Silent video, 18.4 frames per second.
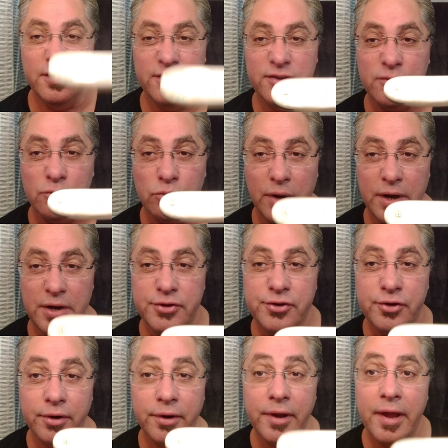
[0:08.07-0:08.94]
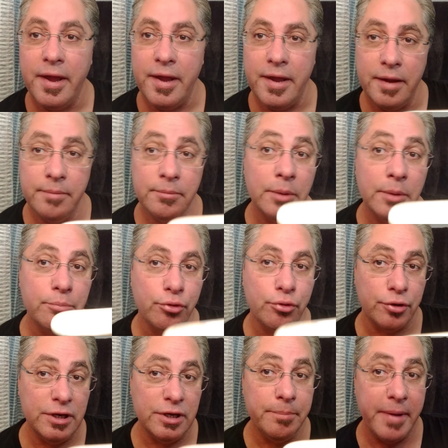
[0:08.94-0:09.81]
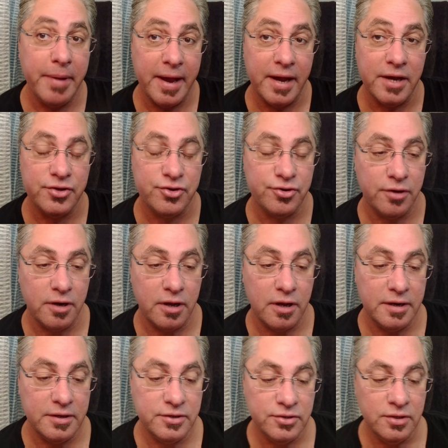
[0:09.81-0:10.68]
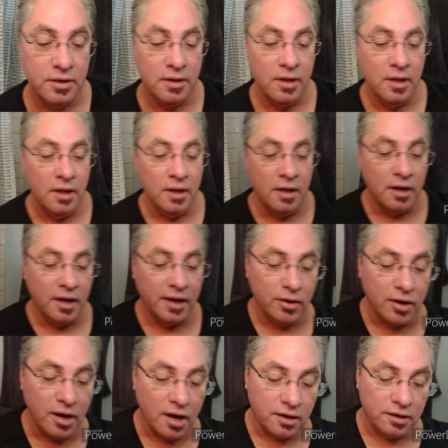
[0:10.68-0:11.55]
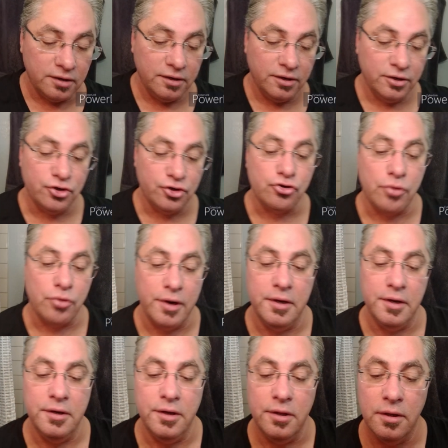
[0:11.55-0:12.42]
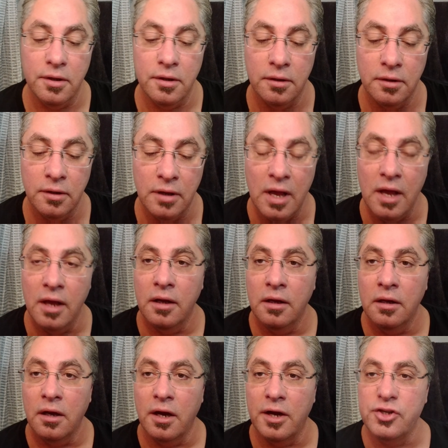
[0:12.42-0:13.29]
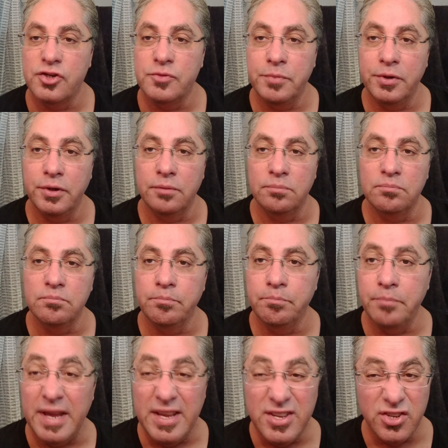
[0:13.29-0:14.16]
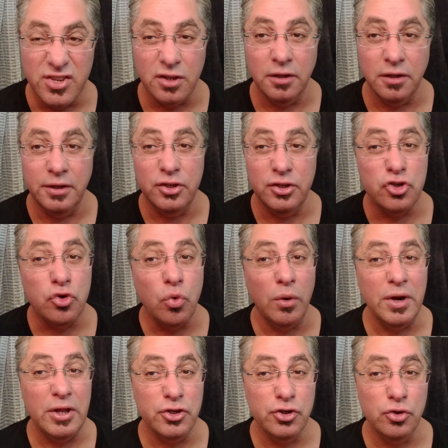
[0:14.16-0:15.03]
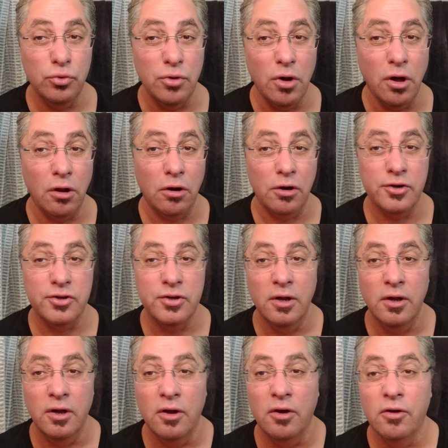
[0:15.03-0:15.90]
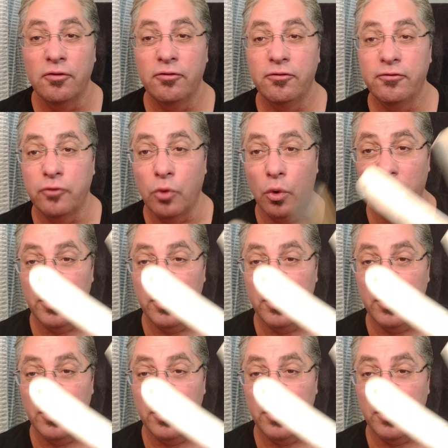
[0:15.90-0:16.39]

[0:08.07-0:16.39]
razor came pre-bastardized. I got it in a trade. I spent basically $22 for this